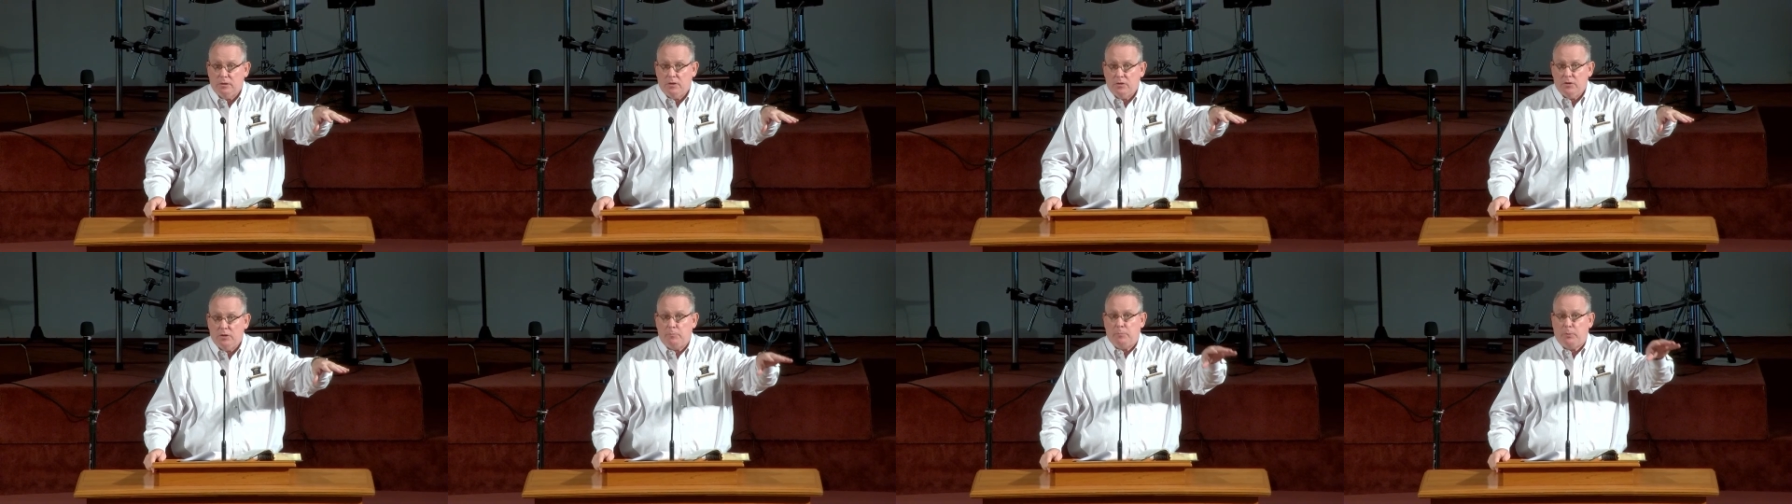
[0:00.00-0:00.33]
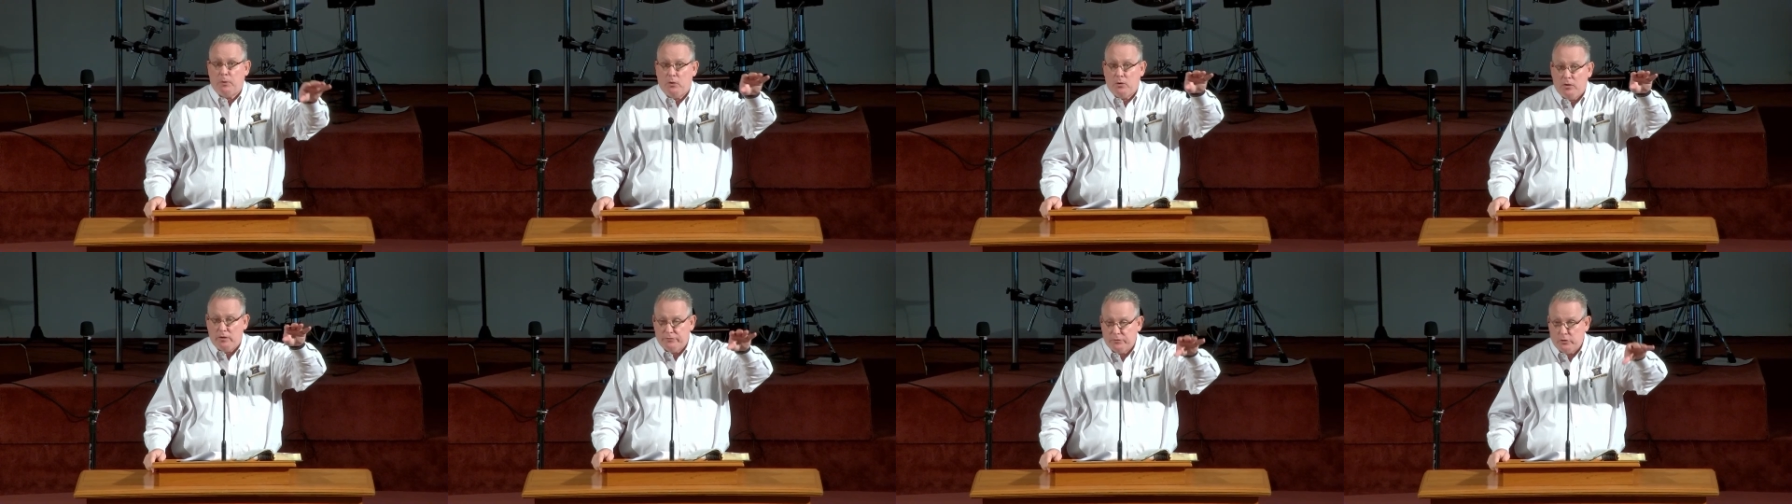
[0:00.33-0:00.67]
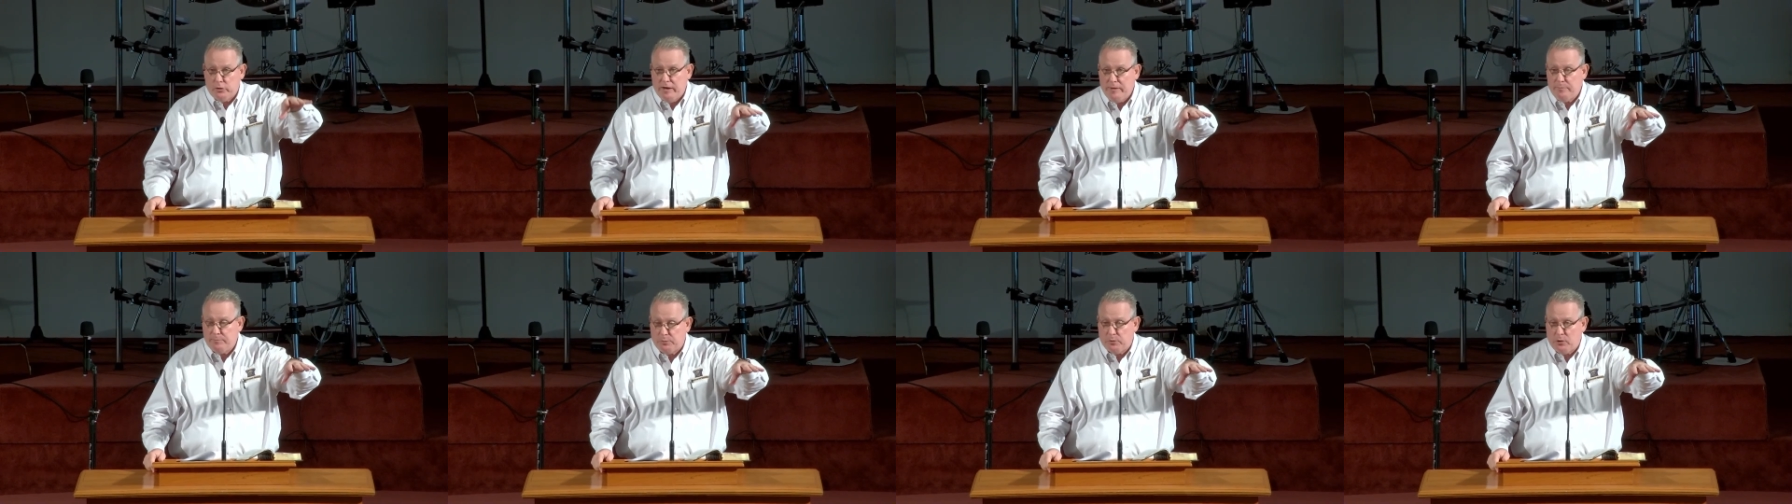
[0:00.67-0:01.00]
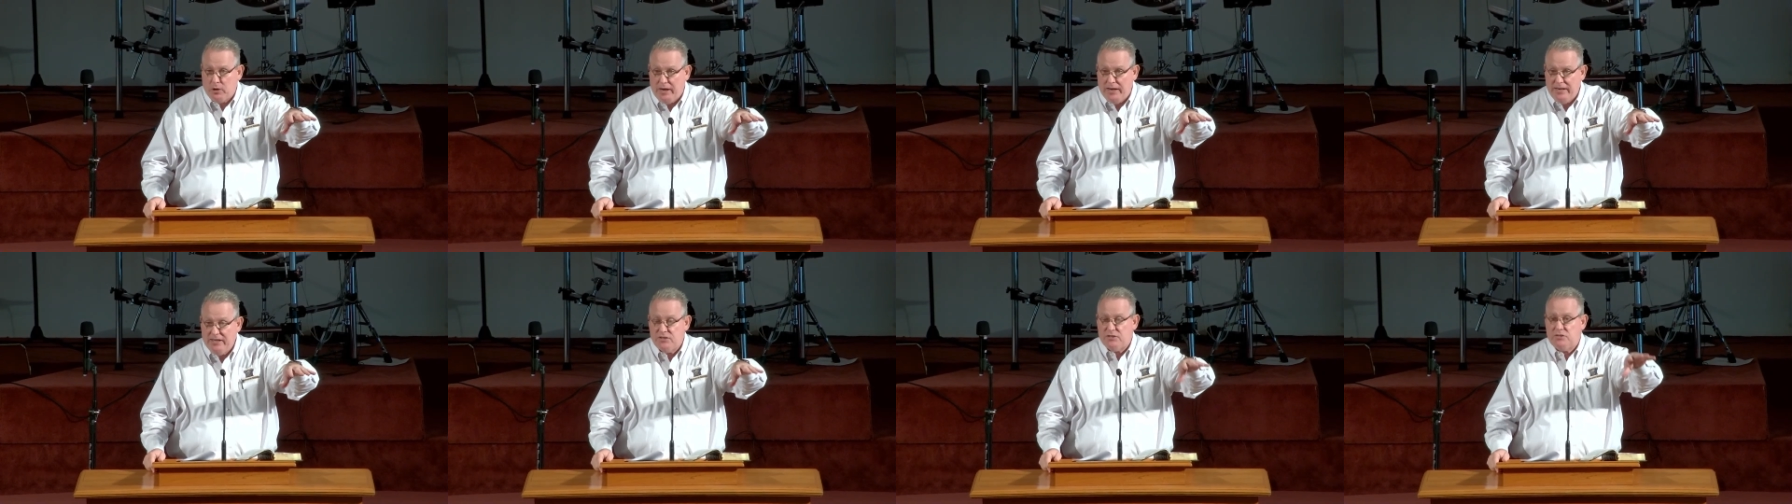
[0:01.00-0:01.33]
the Pearl of Great
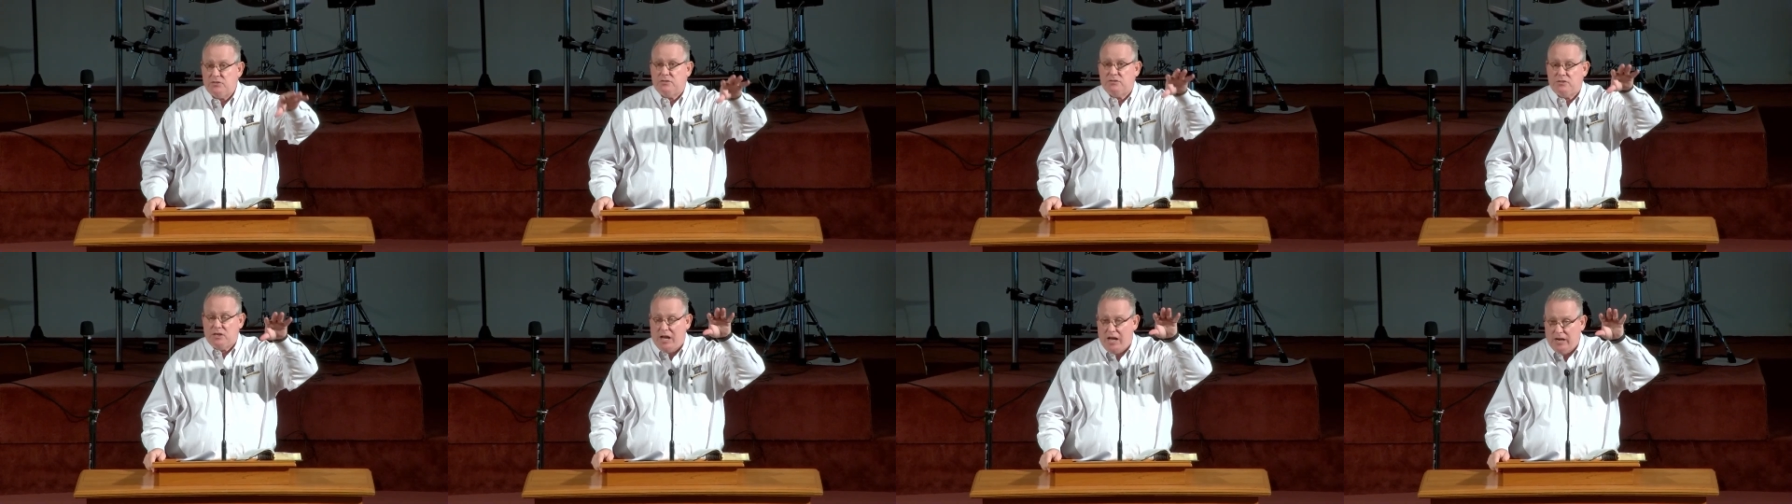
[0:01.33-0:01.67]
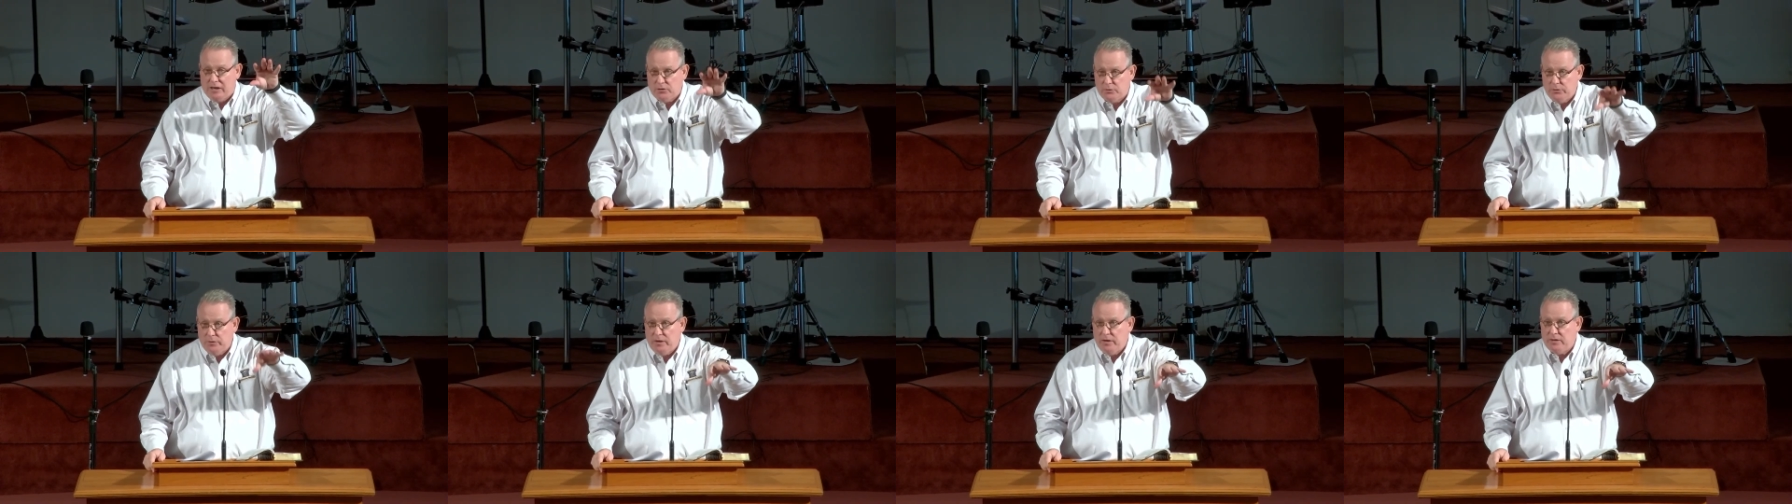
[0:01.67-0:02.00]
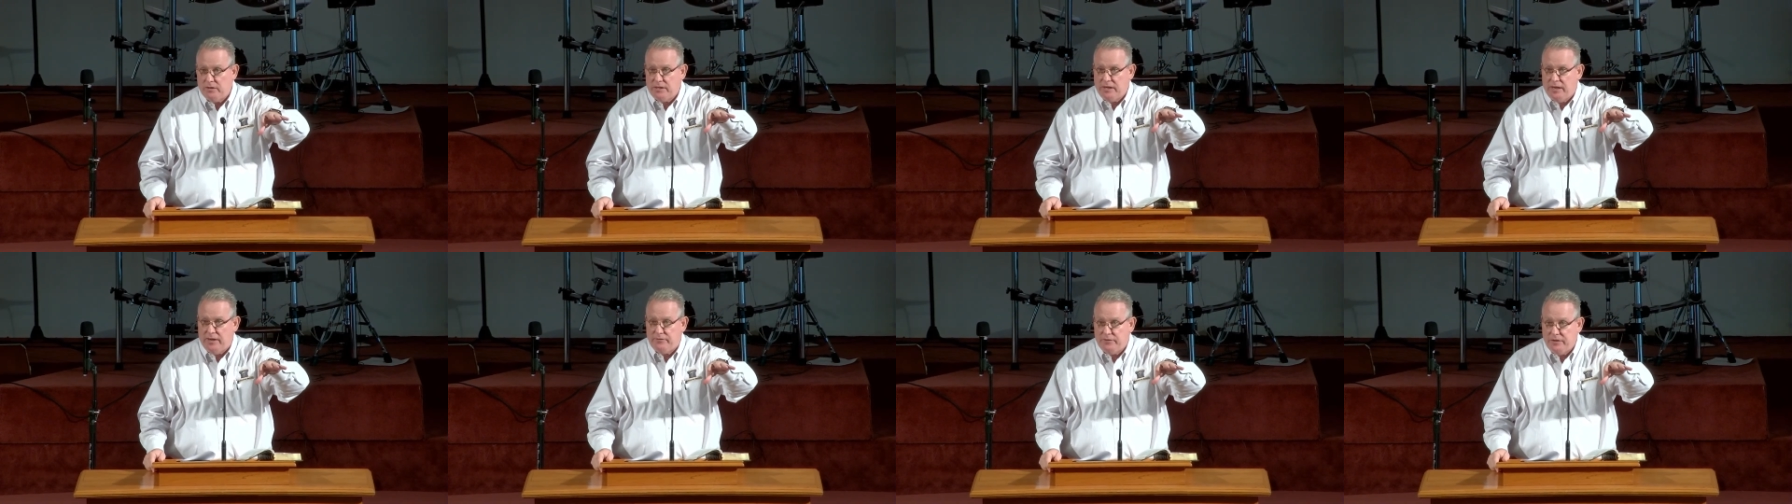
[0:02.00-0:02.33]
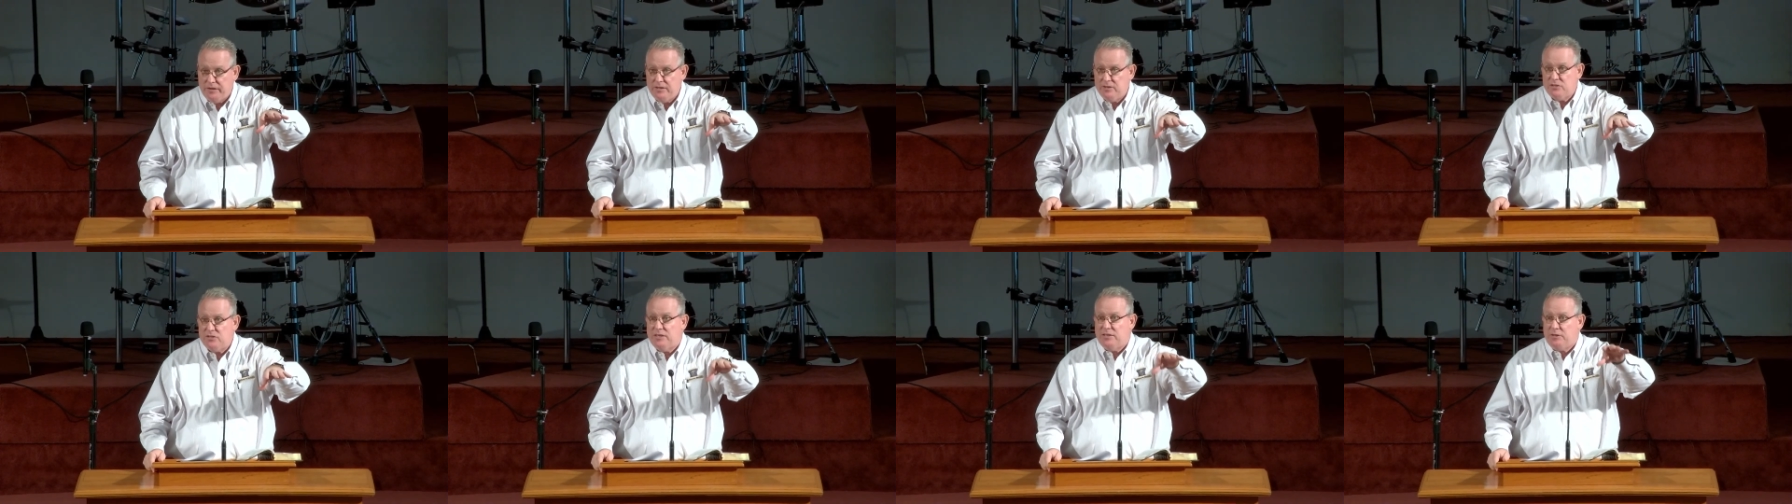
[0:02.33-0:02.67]
Price, Doctrine and
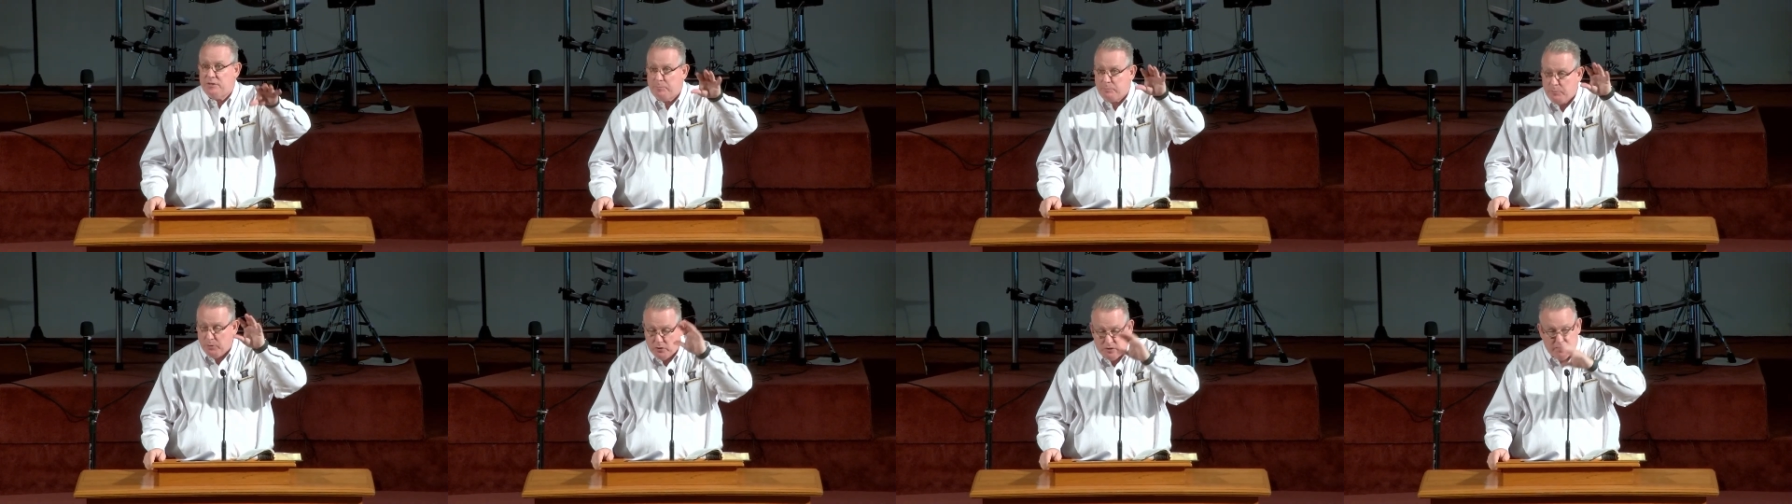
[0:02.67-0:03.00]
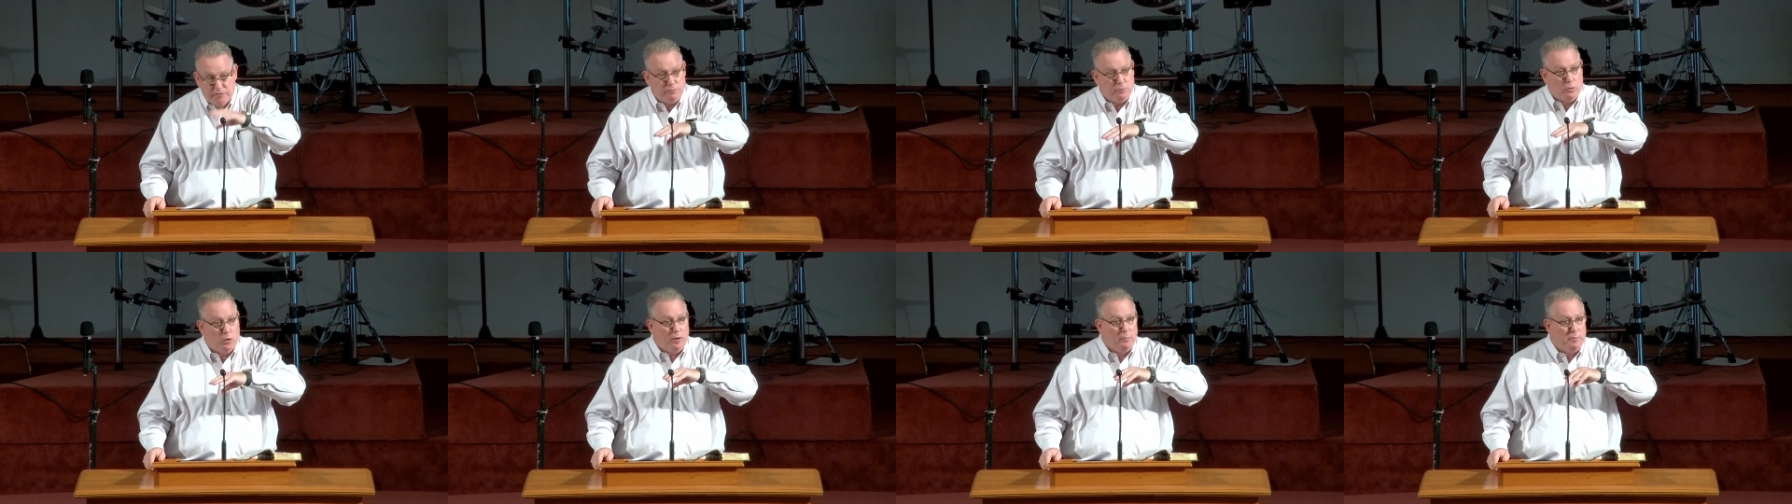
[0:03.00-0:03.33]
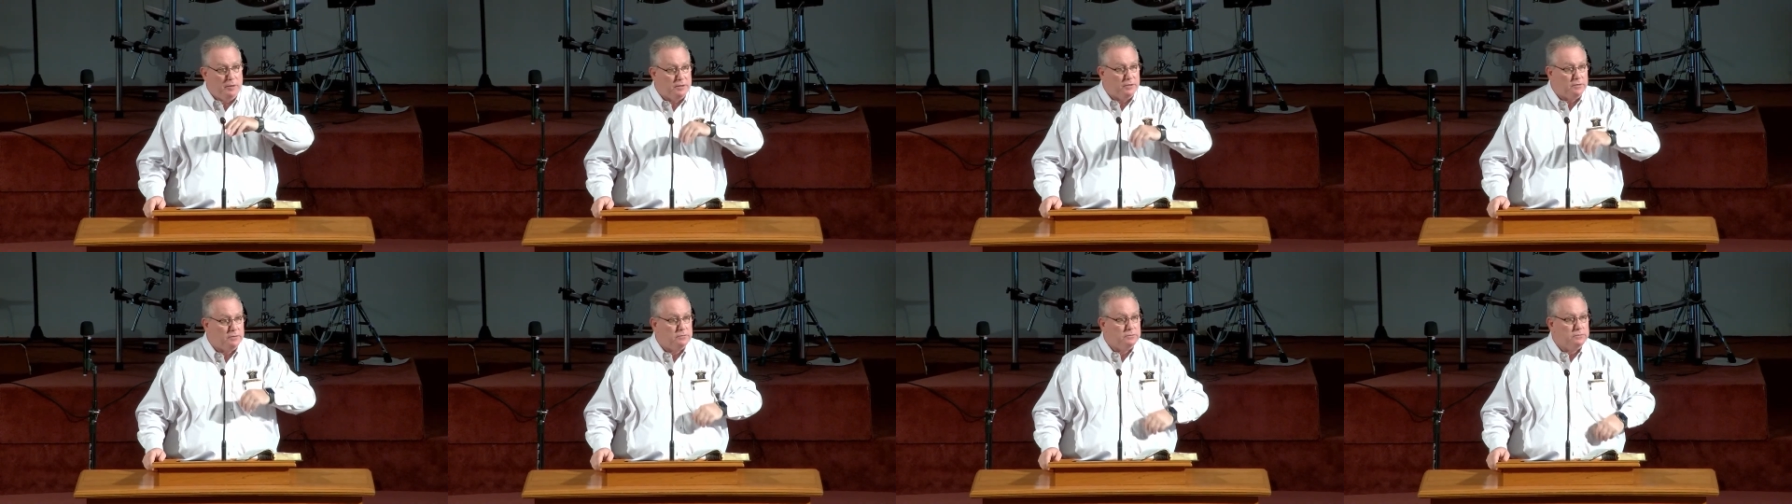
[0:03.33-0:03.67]
Covenants, and the Book of Mormon